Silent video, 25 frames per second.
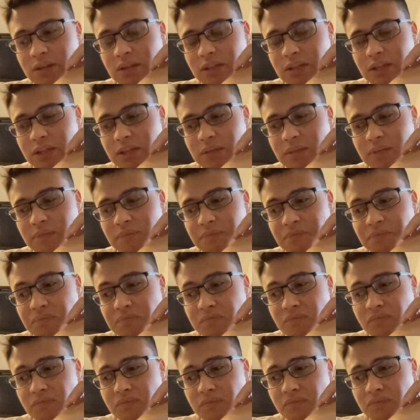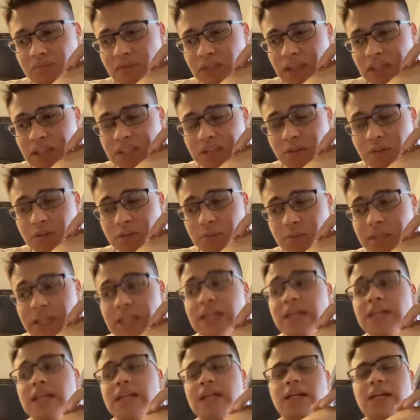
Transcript: As long as we